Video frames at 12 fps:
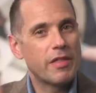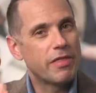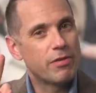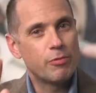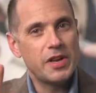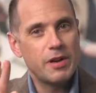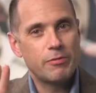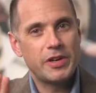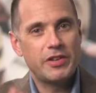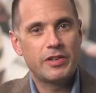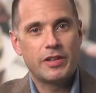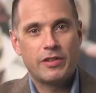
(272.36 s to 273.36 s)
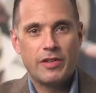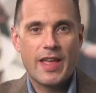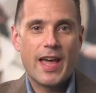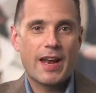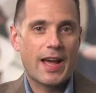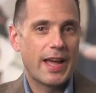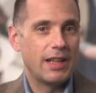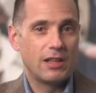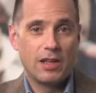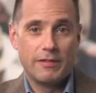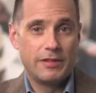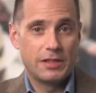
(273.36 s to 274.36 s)
3 reasons that I
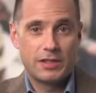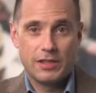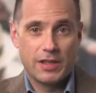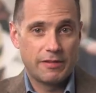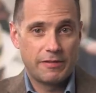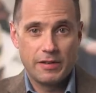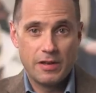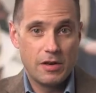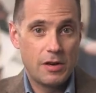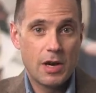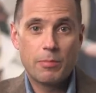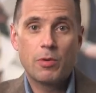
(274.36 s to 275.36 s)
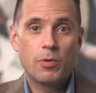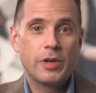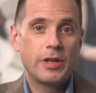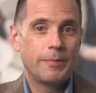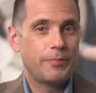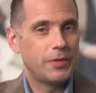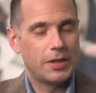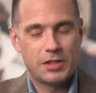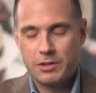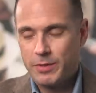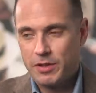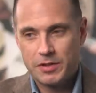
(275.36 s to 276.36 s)
love this stuff. Number one, it
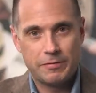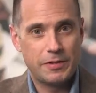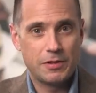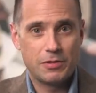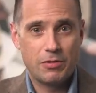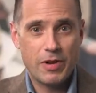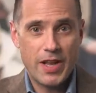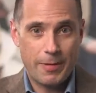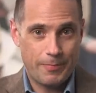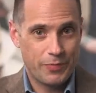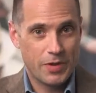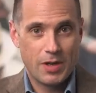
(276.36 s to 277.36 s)
smells and feels great.